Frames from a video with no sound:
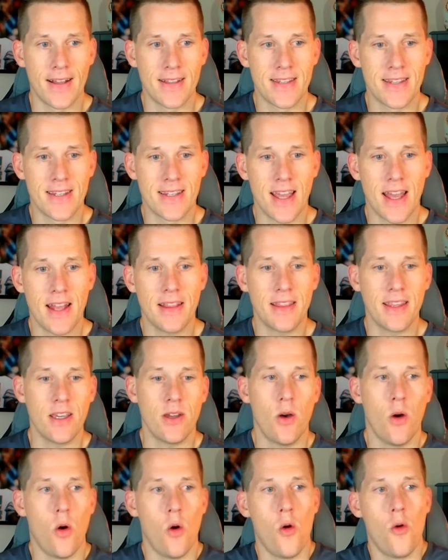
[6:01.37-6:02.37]
set
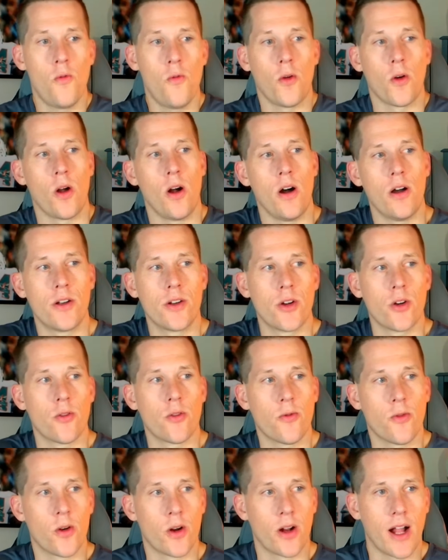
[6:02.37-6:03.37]
the over-under
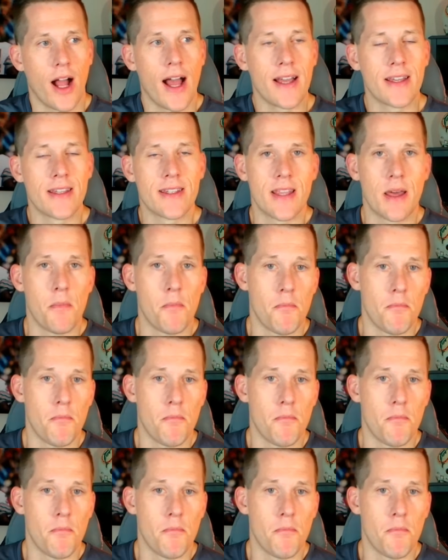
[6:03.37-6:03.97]
for guys that